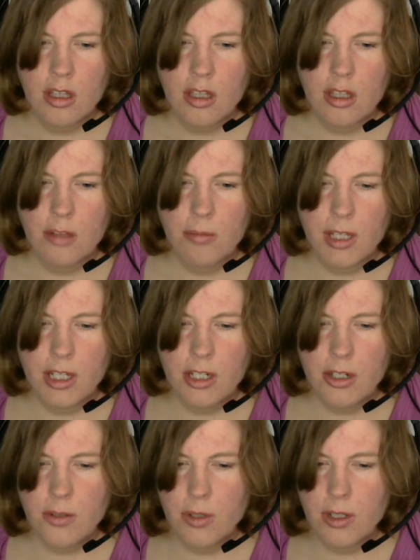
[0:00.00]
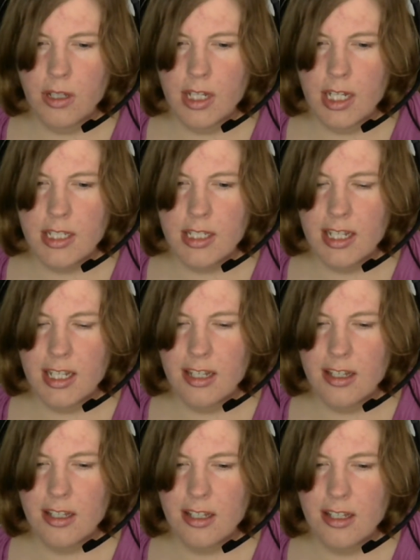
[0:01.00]
you begin to realize like
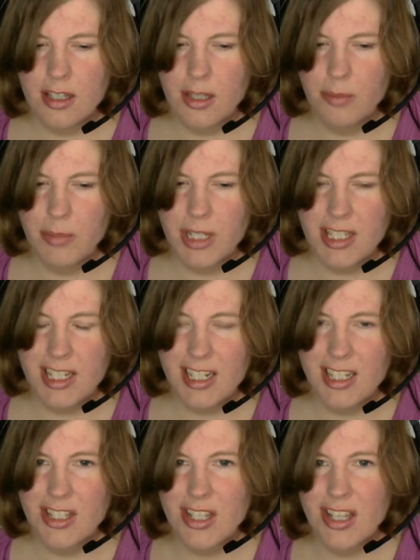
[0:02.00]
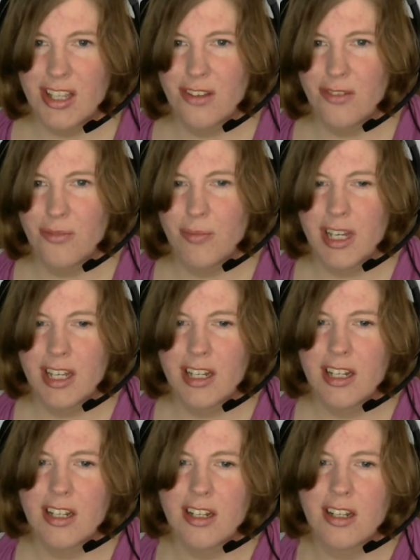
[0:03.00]
the mistakes that you've made
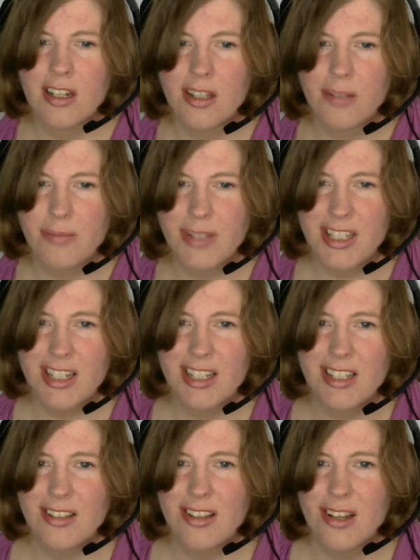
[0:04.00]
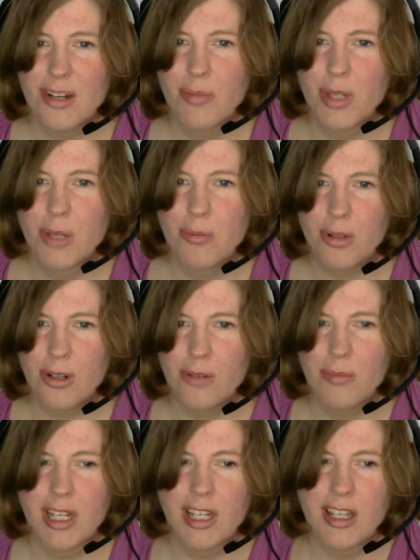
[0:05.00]
and the mistakes a lot of people are
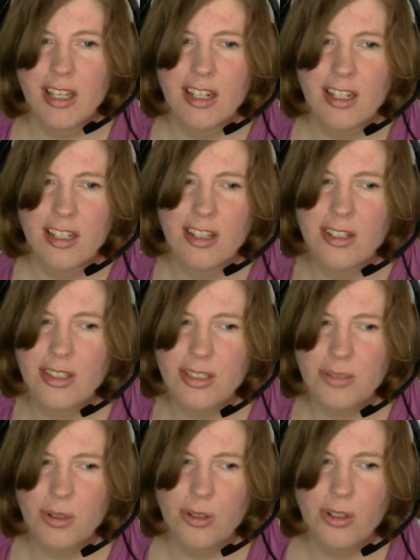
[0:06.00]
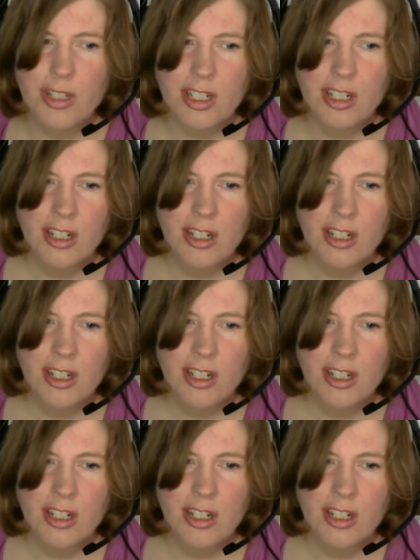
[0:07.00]
making in this world. And